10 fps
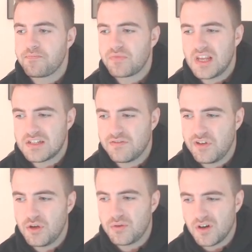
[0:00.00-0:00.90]
There's a
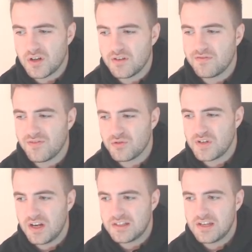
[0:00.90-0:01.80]
few kind of
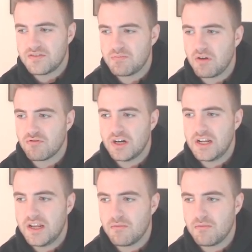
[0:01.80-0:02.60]
alternatives, but really,